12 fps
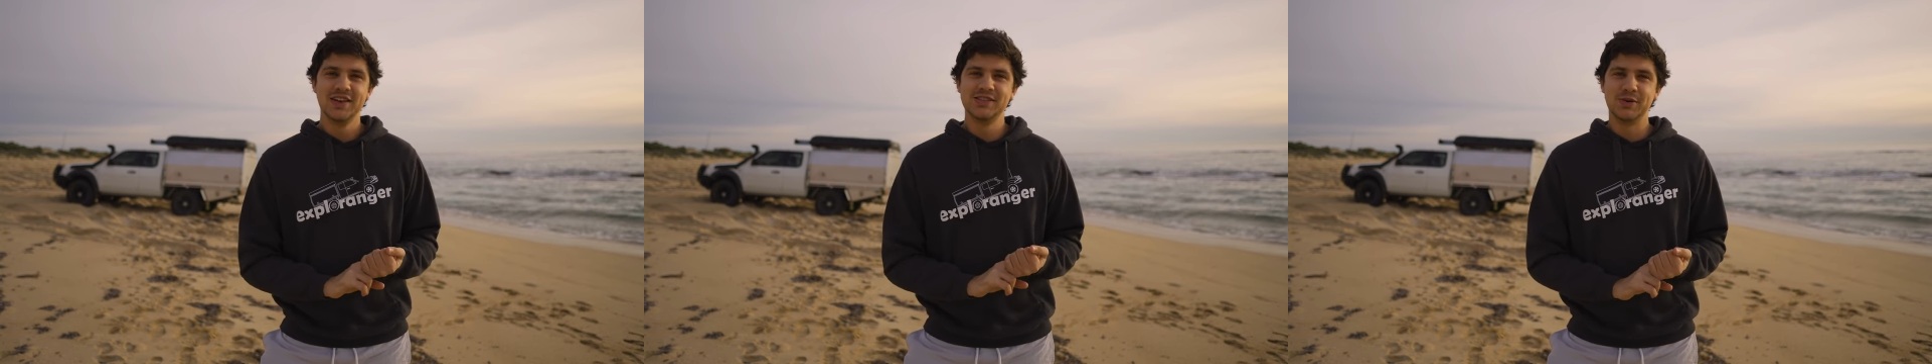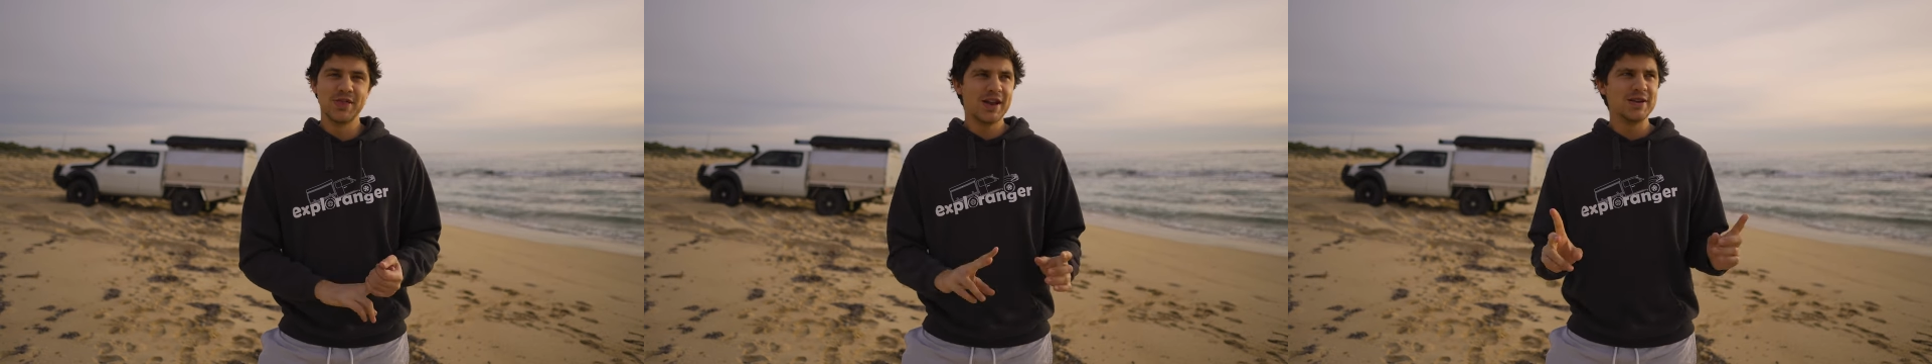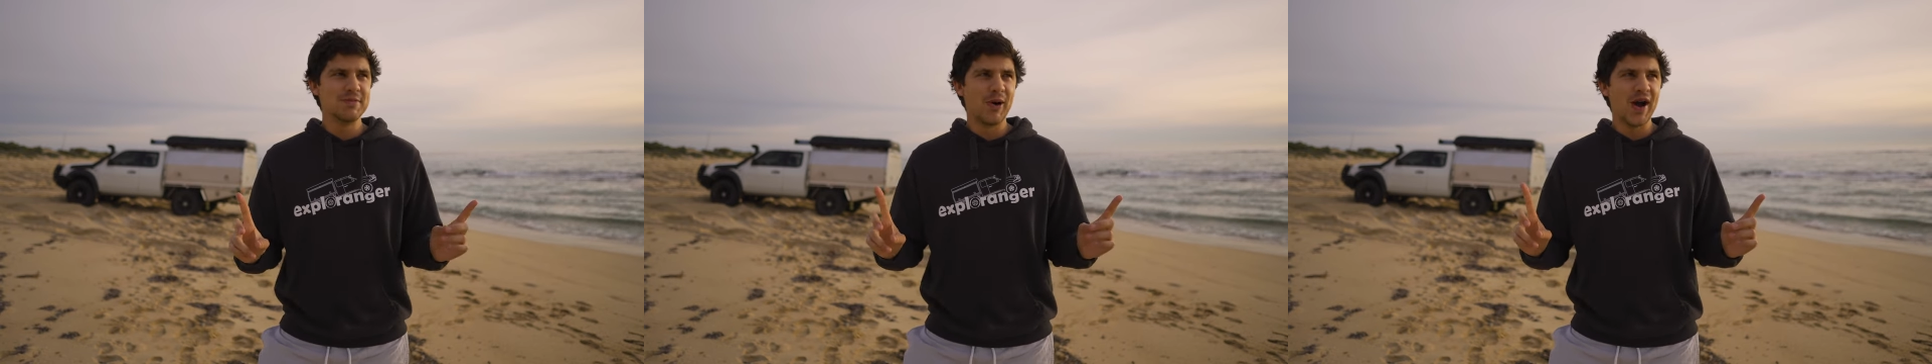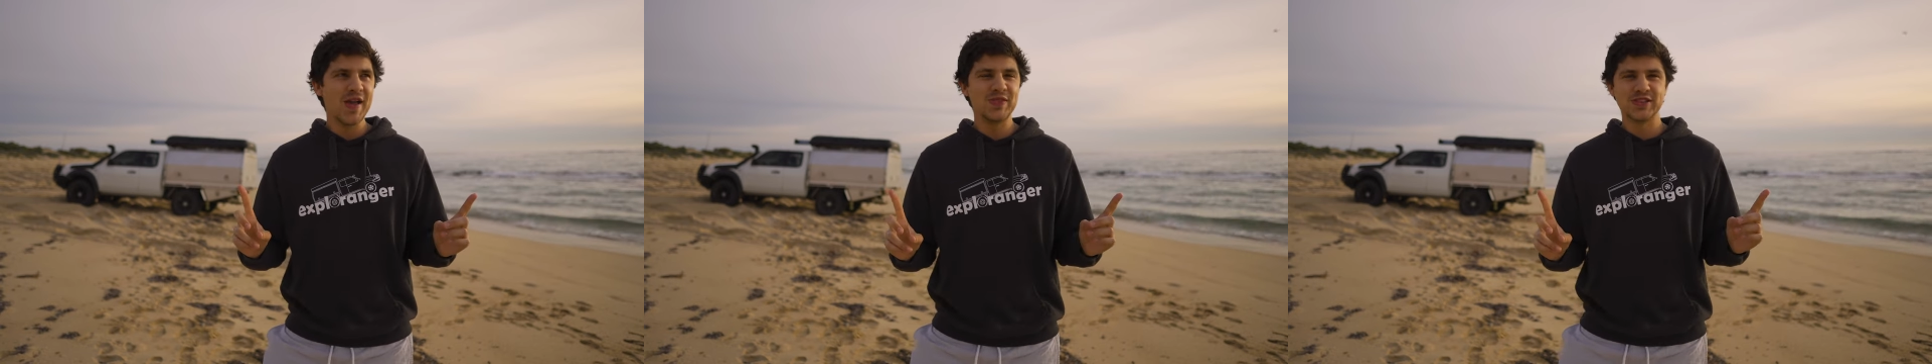So with that in
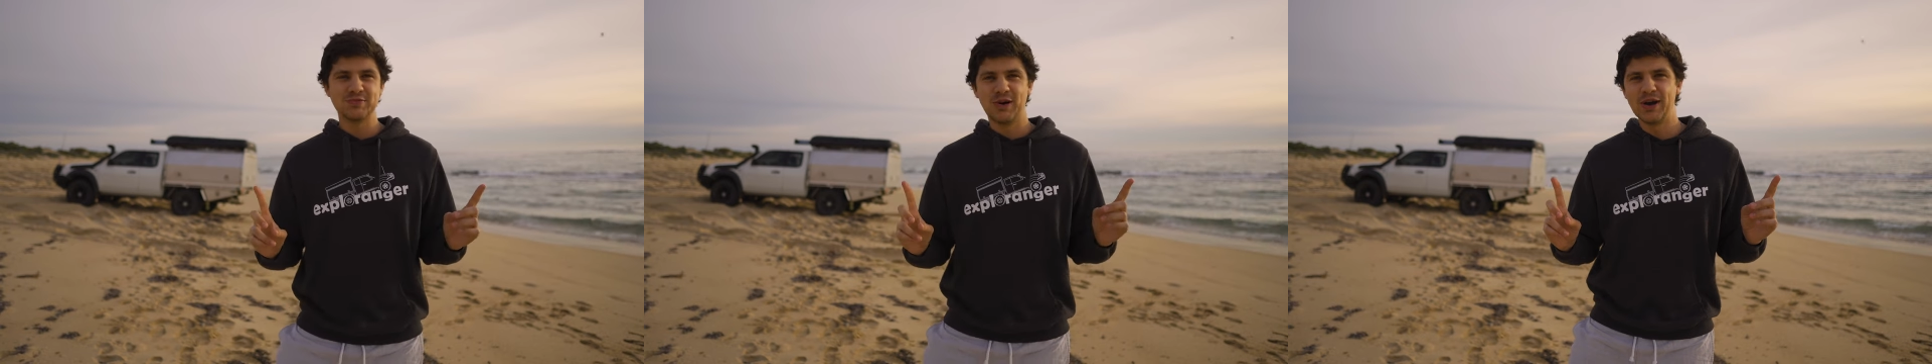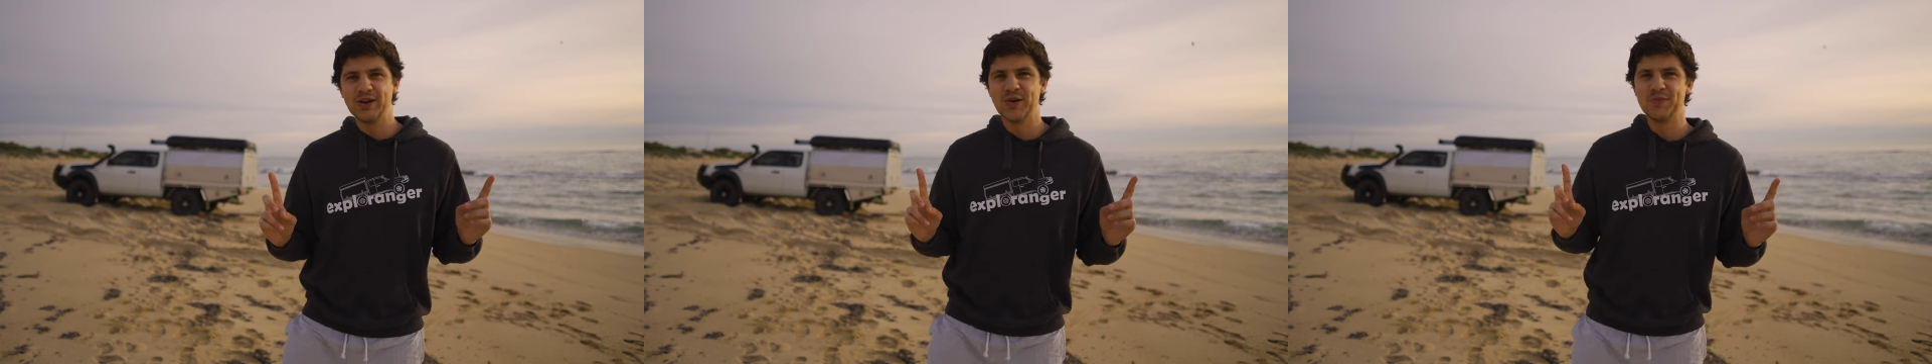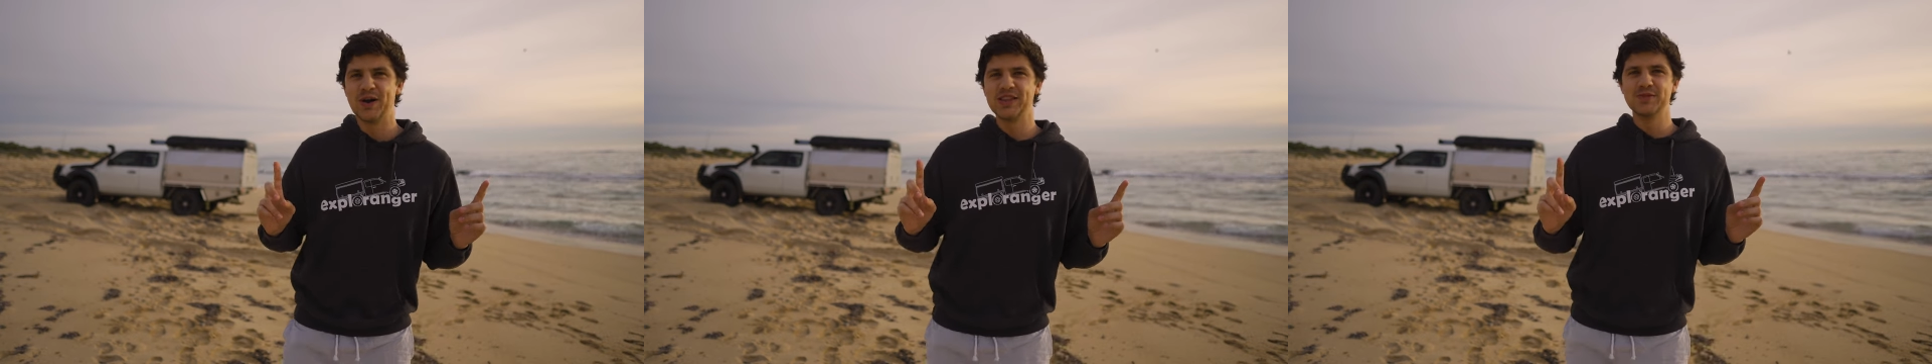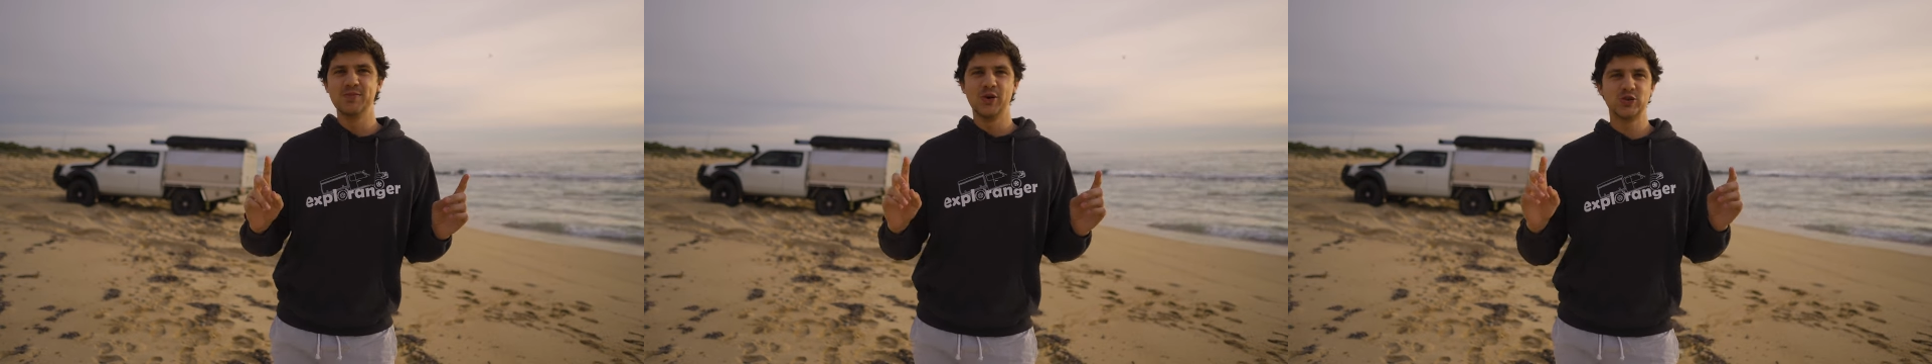mind, this might not be
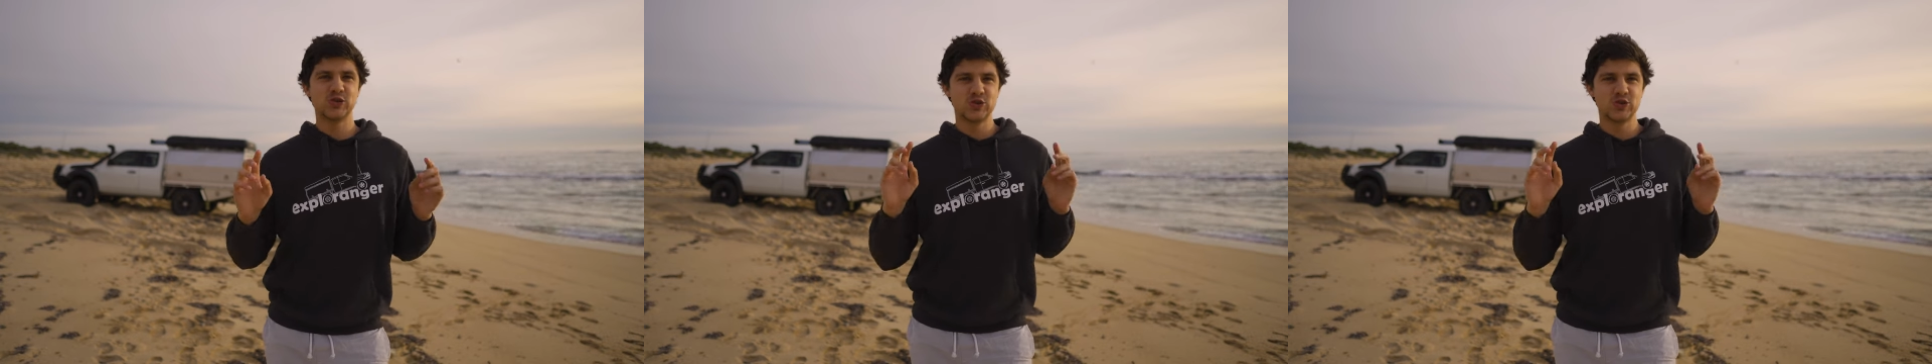the most